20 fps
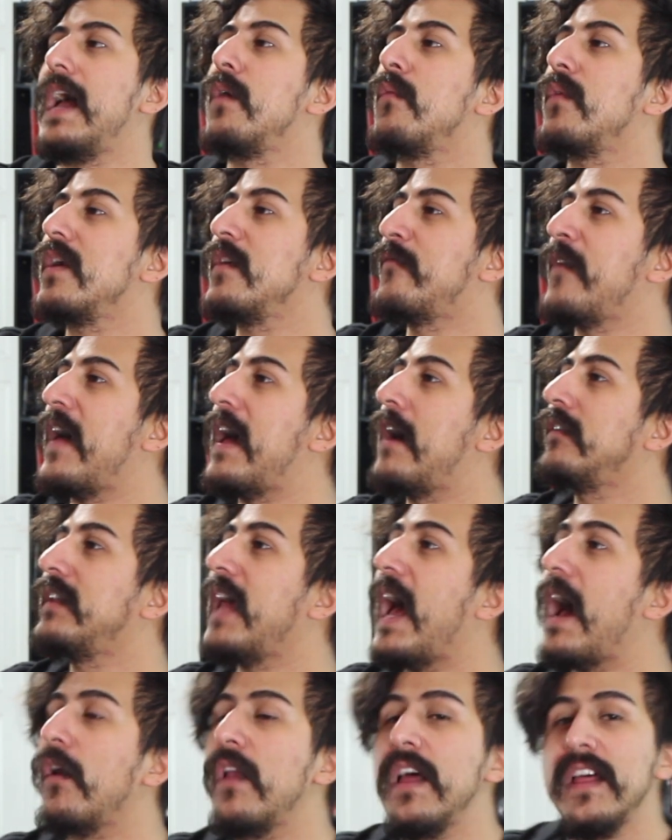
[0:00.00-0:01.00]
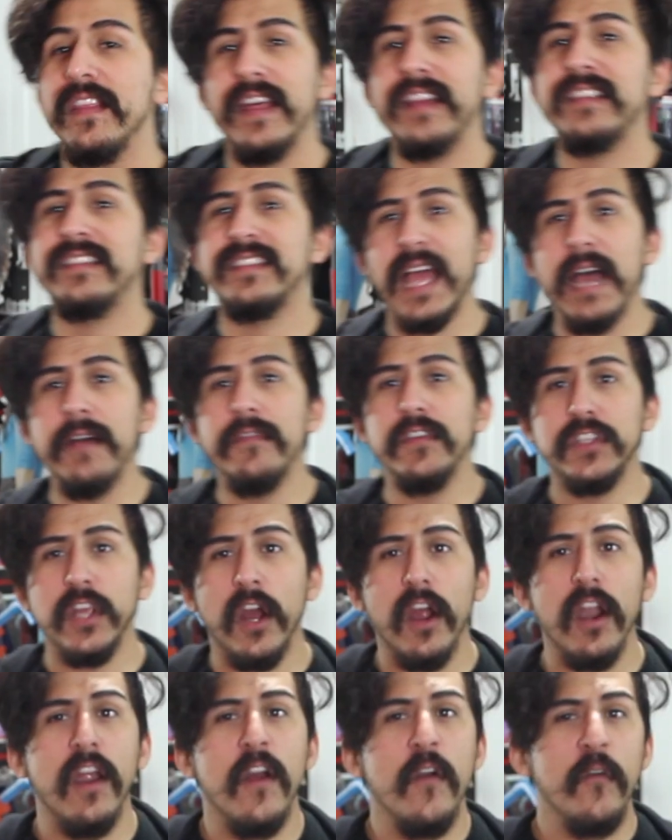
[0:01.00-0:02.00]
And we found out that
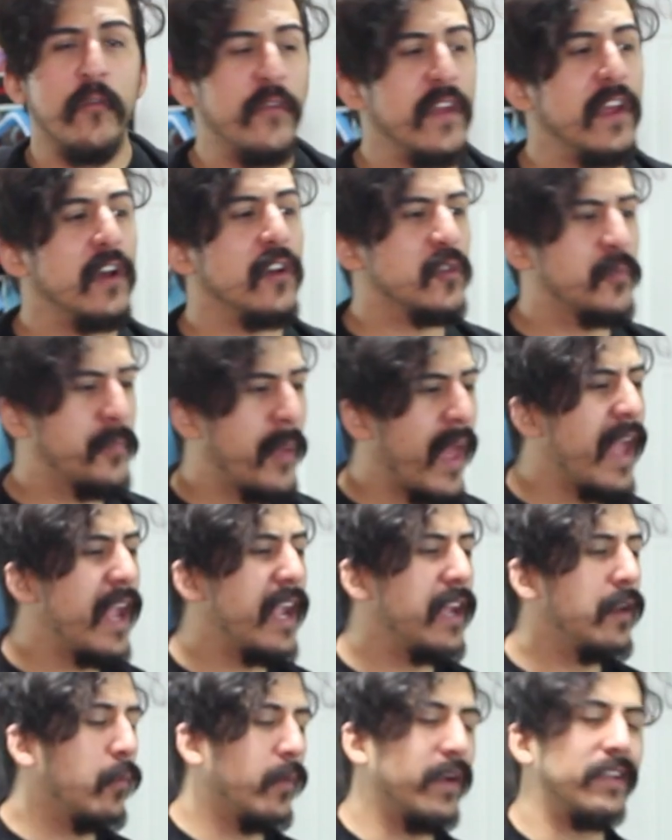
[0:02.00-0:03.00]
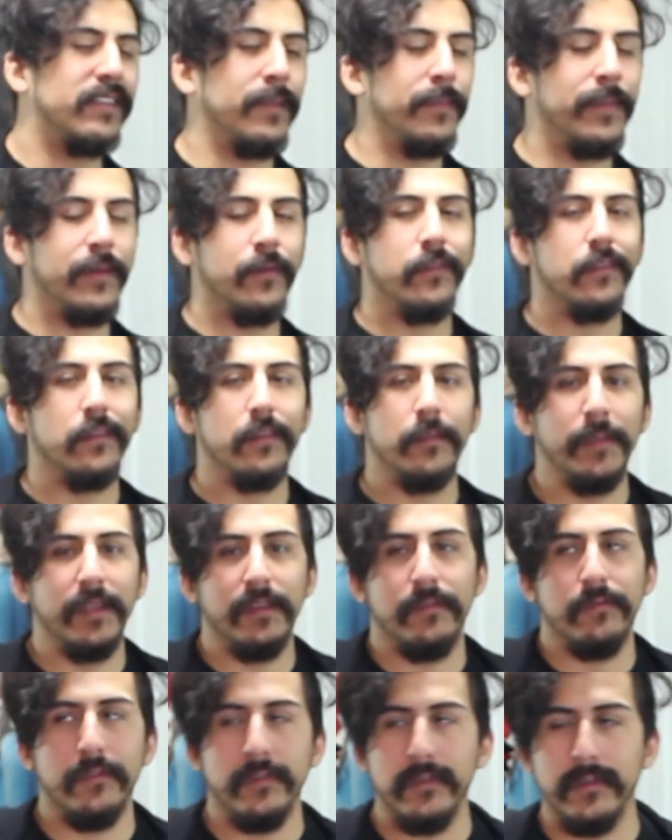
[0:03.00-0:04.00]
Savitar feels pain. Which, I
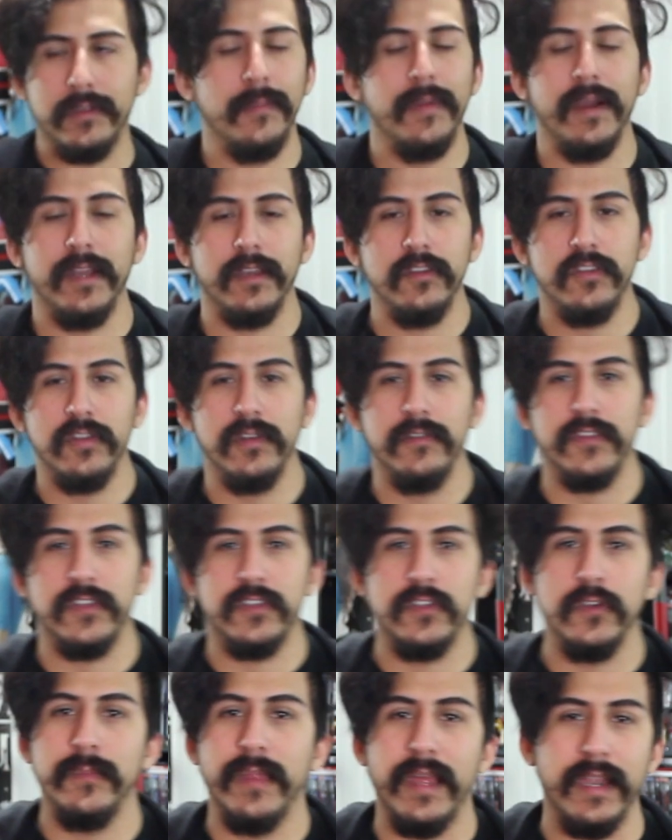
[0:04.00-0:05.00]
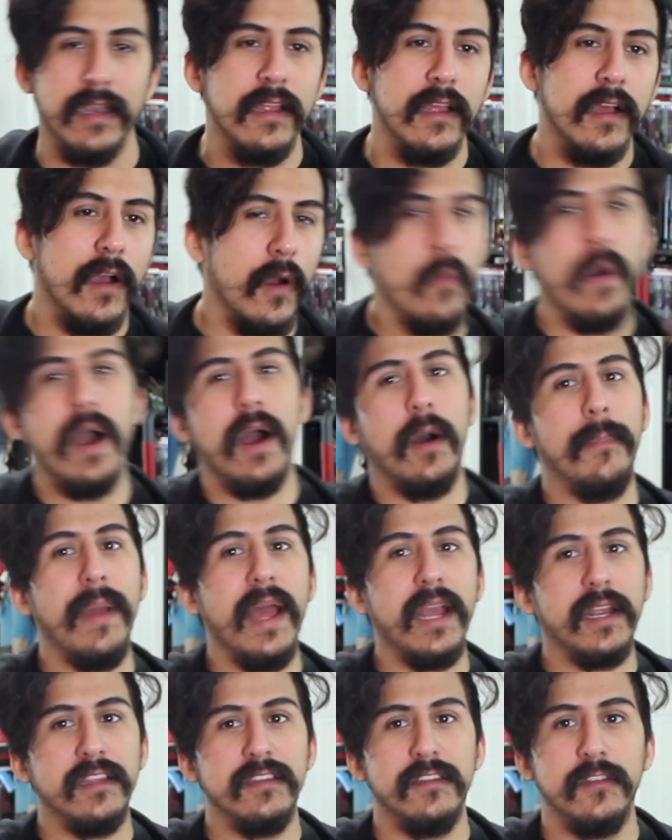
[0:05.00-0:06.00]
mean, come on. You should have assumed that a while
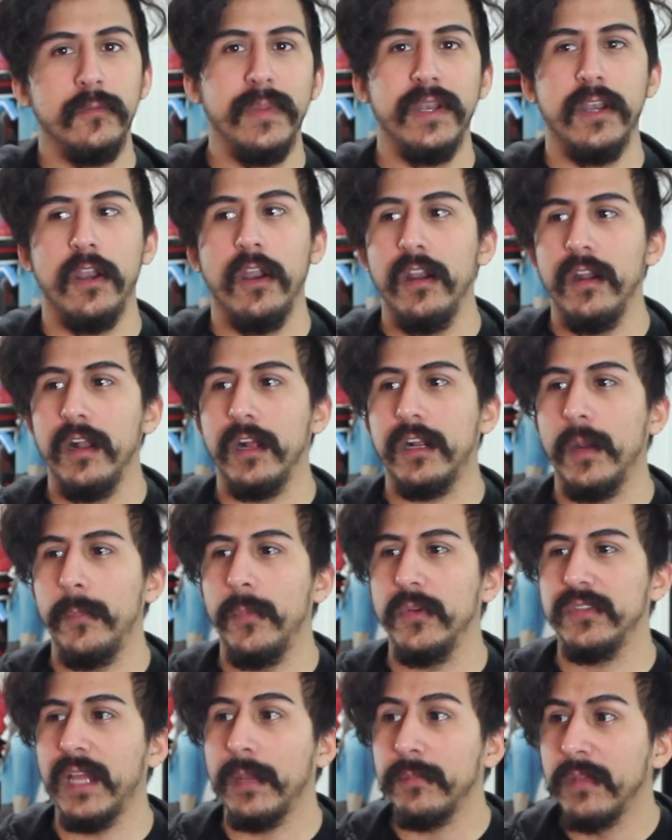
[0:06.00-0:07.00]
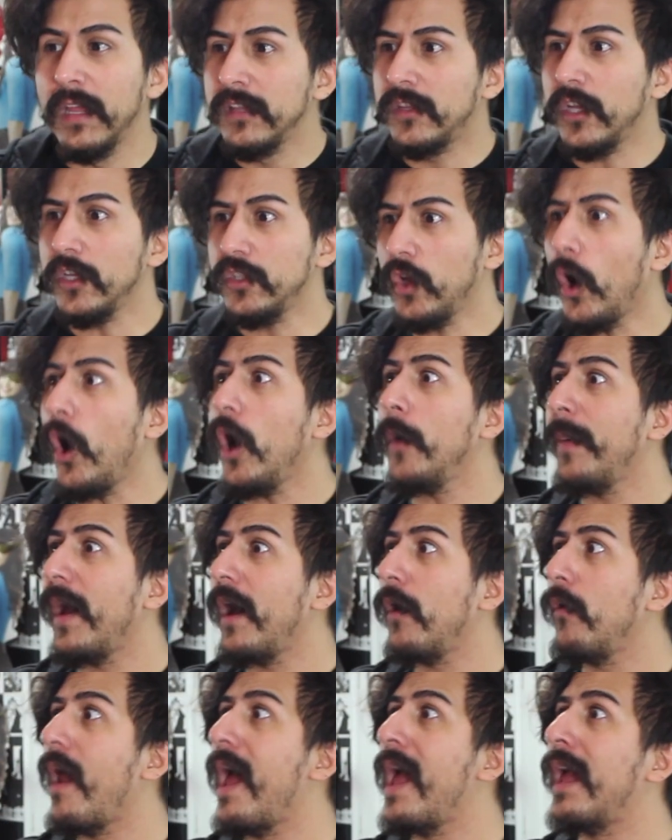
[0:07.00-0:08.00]
back because he's been hurt a couple of times. The
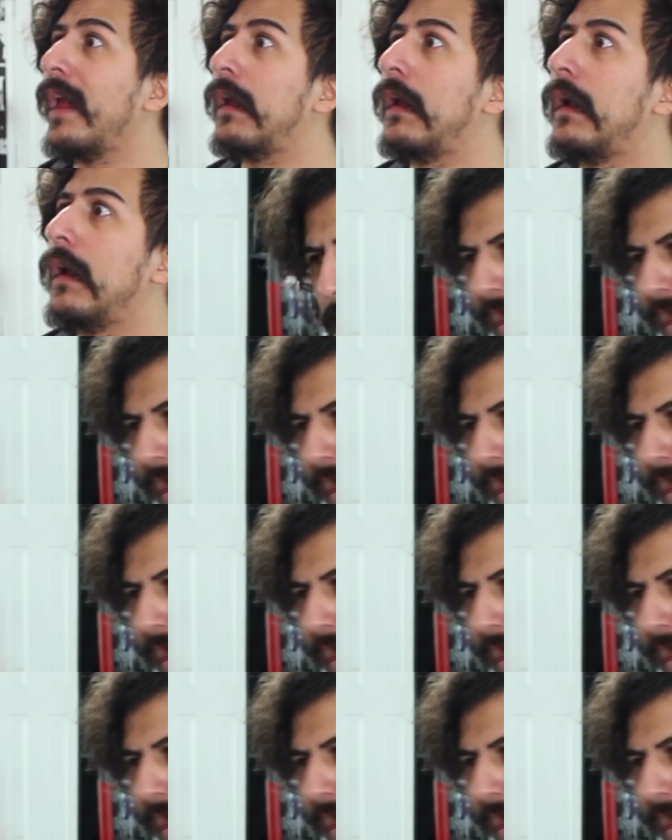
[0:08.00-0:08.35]
doorbell rang!